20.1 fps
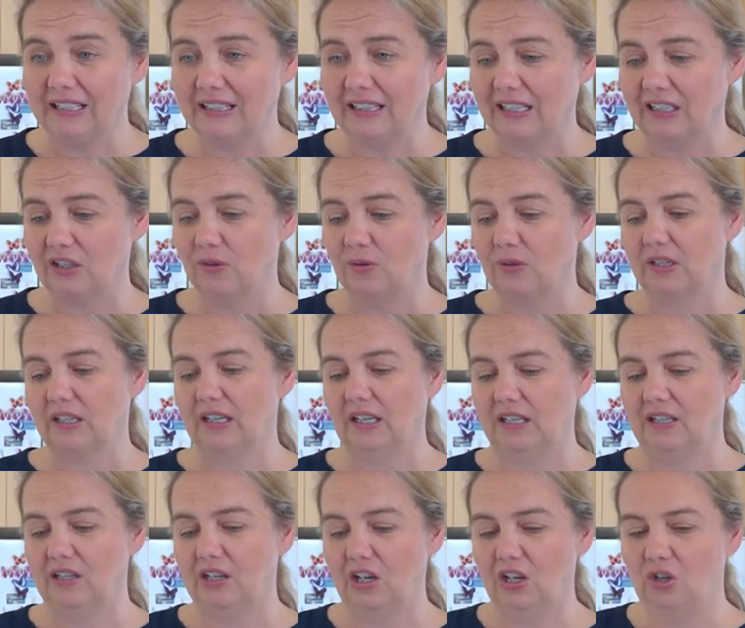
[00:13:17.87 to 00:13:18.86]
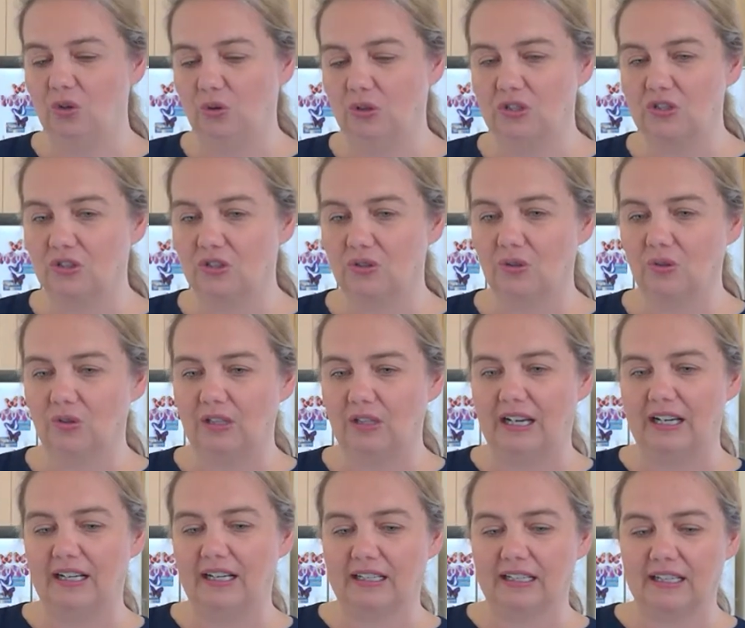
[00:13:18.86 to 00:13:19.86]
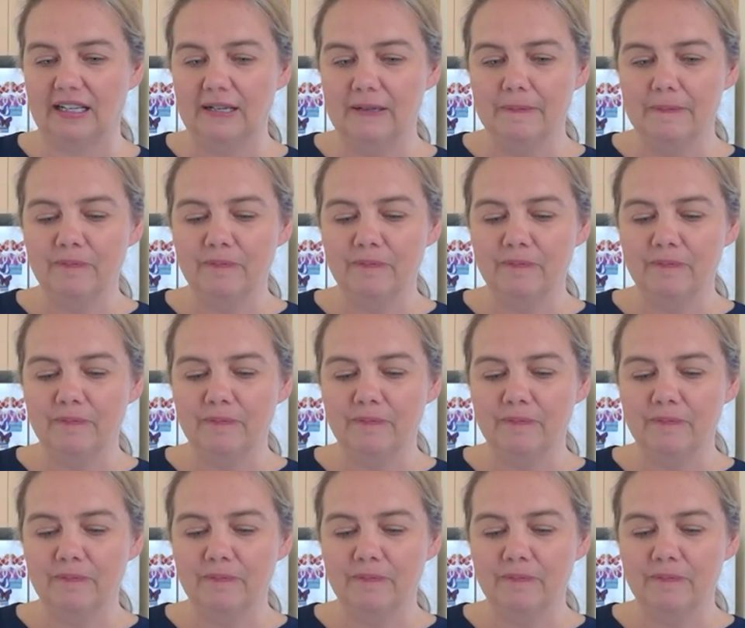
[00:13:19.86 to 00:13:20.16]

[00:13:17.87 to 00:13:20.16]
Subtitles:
Like you could do like,